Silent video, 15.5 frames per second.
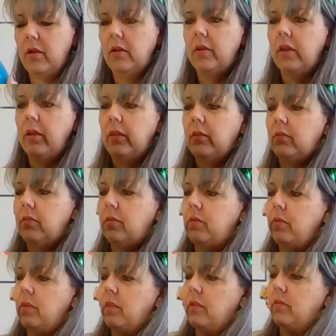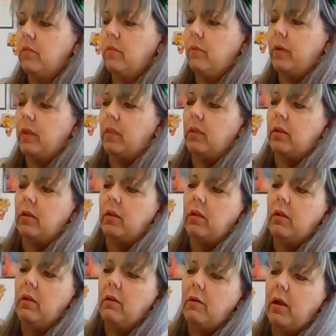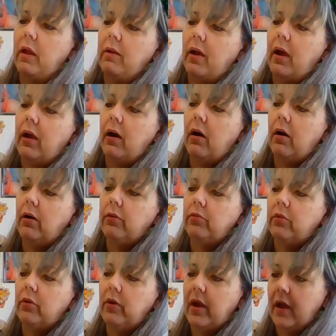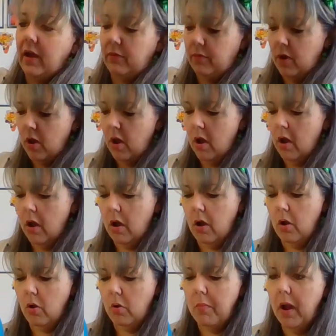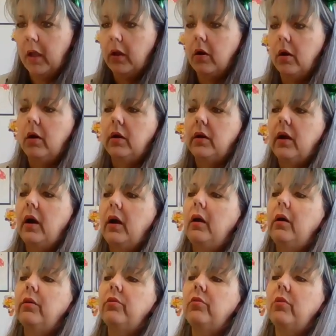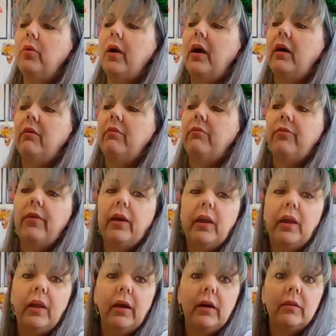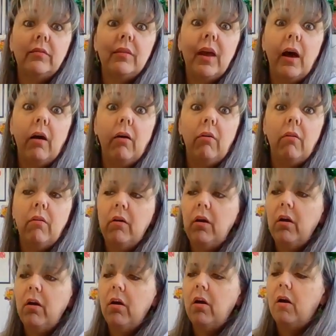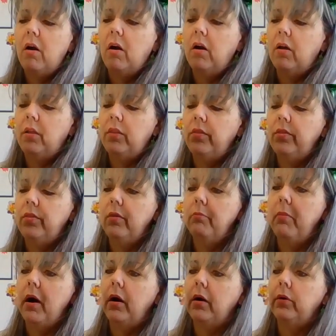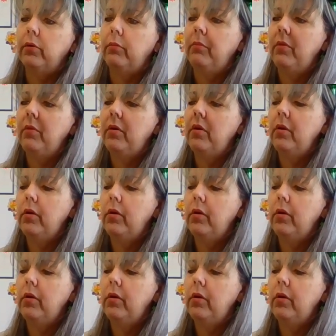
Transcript: do it this way then. I also have, oh my God, I also have a towel on the bottom